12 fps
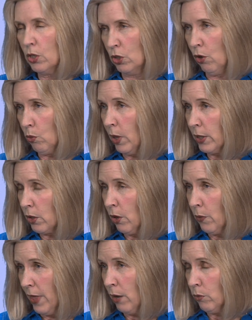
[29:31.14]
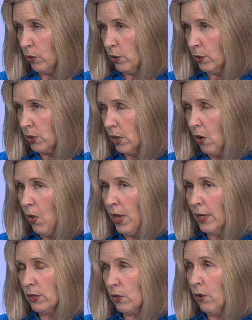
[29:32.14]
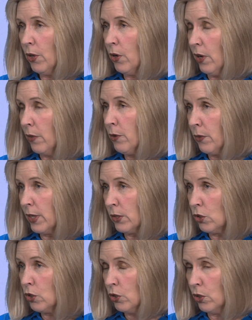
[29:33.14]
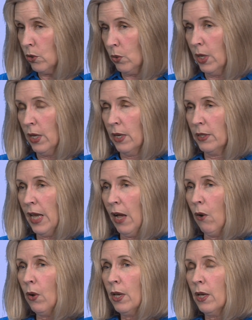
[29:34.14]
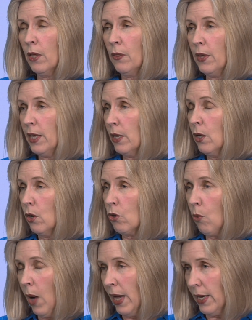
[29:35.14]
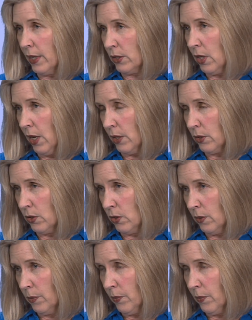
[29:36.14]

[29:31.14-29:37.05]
don't want to go that route, and so there are other things to do. Now, the guaiac test